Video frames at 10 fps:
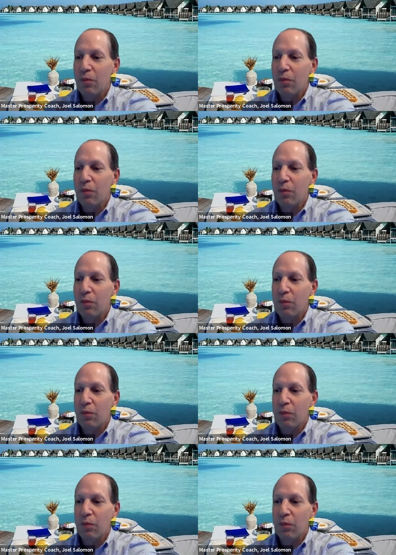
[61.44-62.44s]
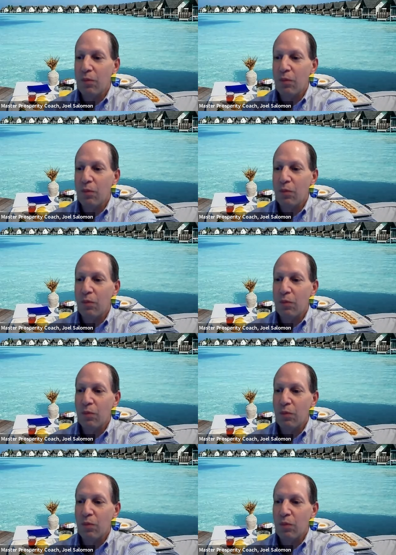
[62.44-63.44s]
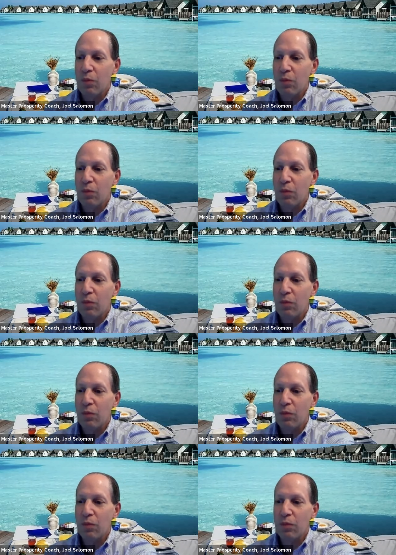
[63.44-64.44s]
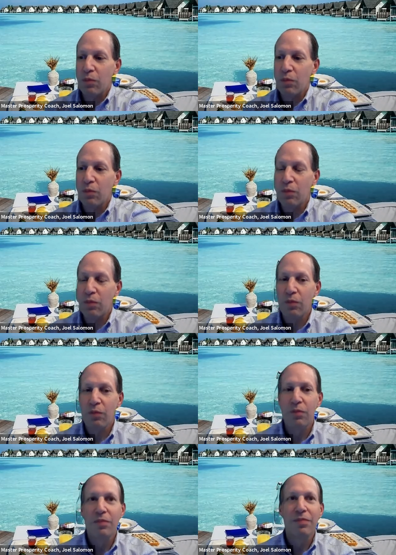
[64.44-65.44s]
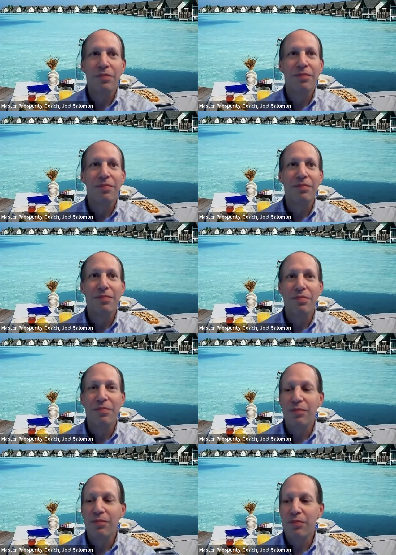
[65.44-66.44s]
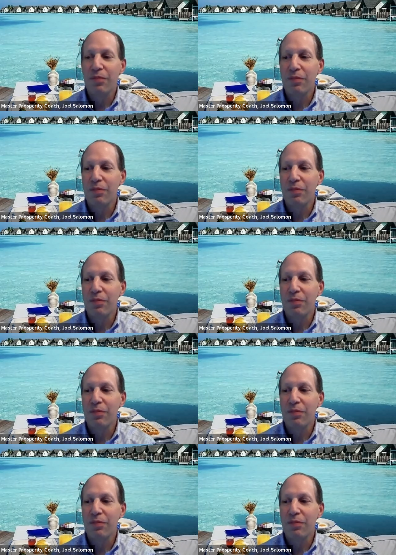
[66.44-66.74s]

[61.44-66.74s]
Nothing is said.